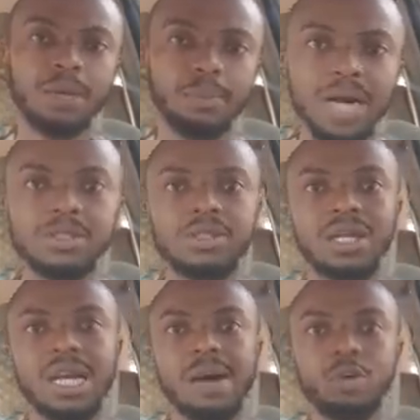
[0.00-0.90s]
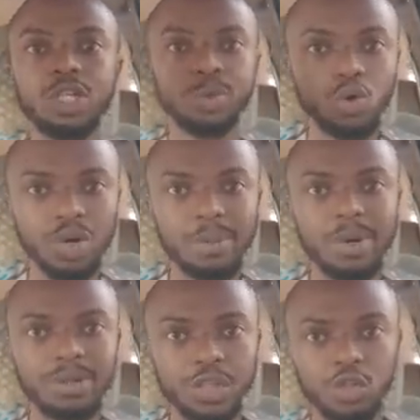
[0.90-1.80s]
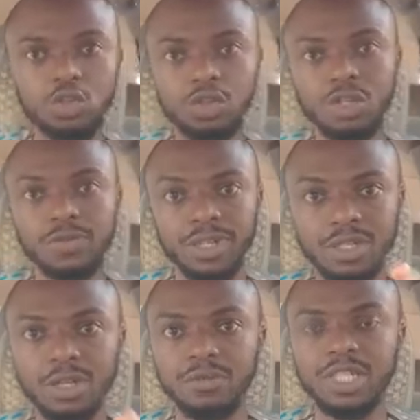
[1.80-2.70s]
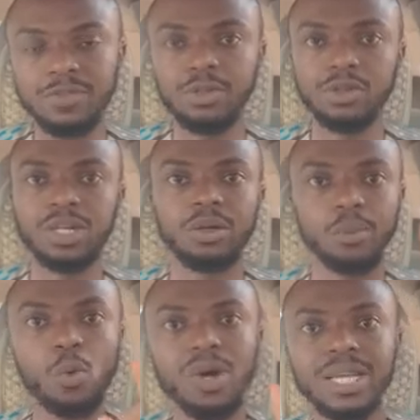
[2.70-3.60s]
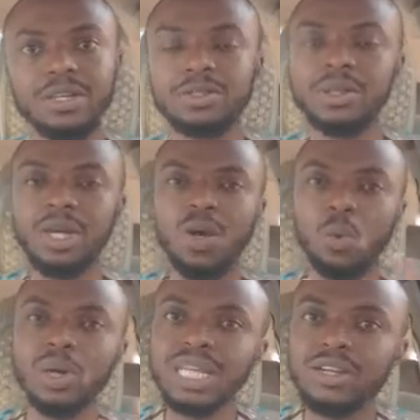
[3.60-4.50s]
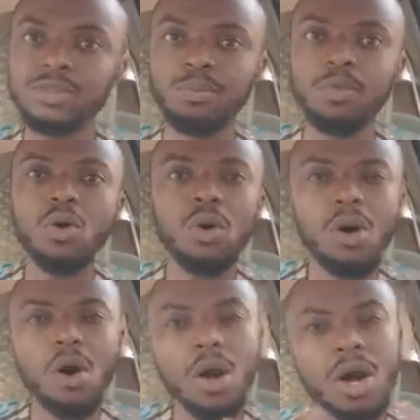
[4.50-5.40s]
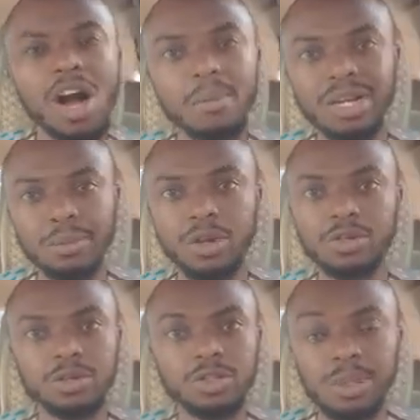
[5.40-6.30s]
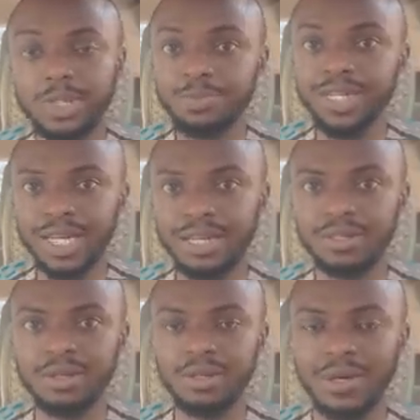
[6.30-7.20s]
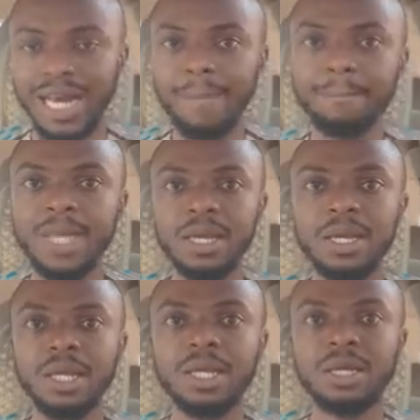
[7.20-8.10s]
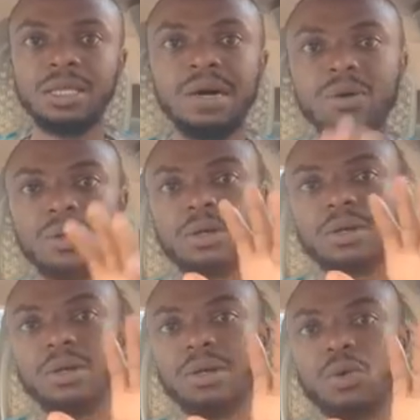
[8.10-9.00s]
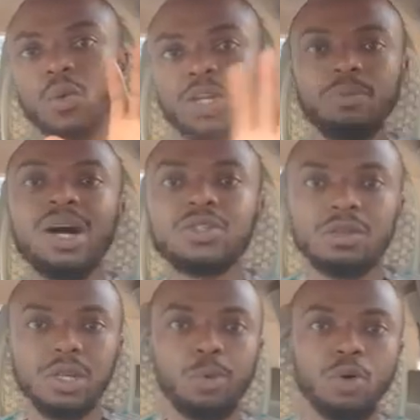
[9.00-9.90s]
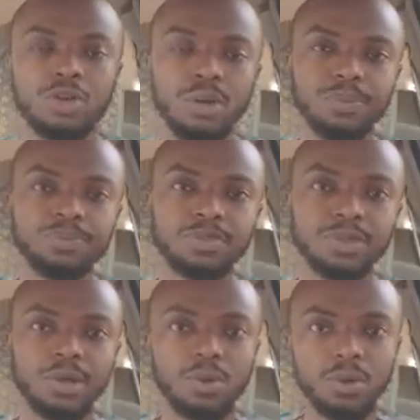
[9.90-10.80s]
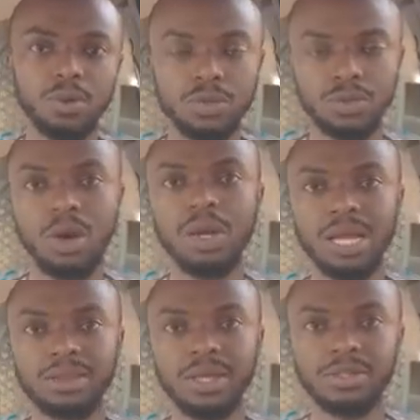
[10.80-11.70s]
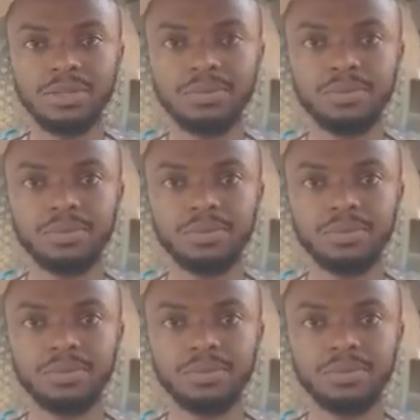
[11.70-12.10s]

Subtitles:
but I'm going to be talking about these two just for the sake of this video. Now, number one is one that is more common among some speakers. Okay, now when you mount on the podium, they'll start like this: